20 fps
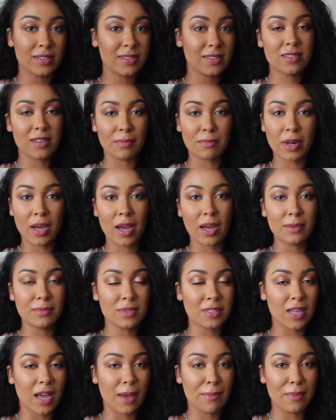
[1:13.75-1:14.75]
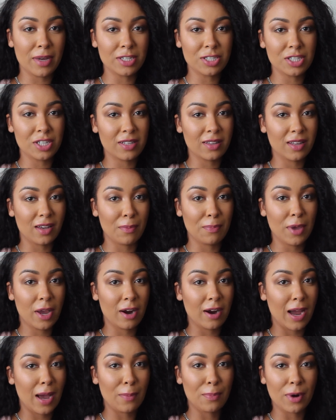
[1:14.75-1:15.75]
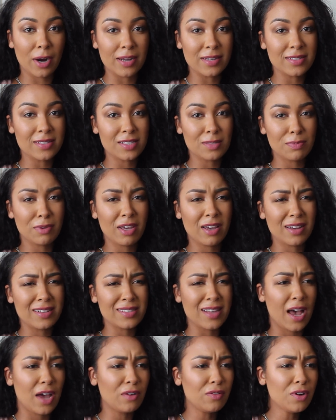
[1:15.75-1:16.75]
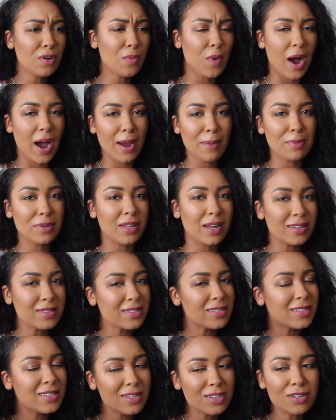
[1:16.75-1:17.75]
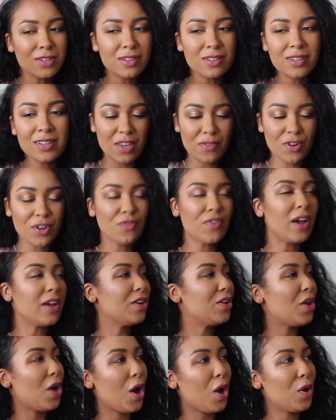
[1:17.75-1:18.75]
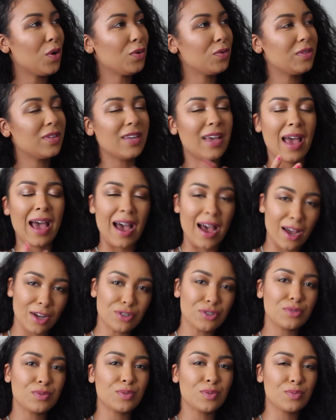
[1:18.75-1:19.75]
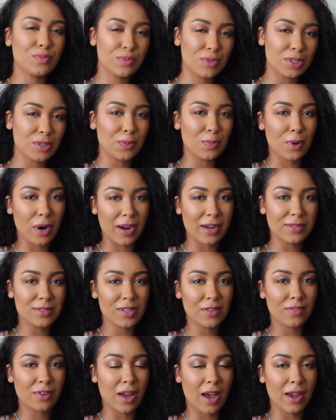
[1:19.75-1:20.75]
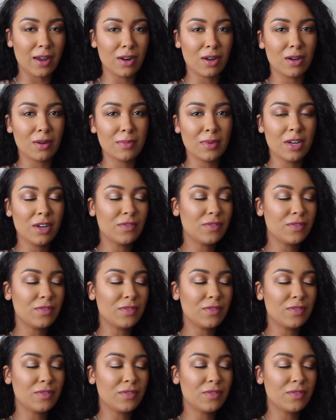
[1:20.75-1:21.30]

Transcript: Sometimes I mention the compare at prices because I don't know why, but that's still, even if I know the actual real price of an item,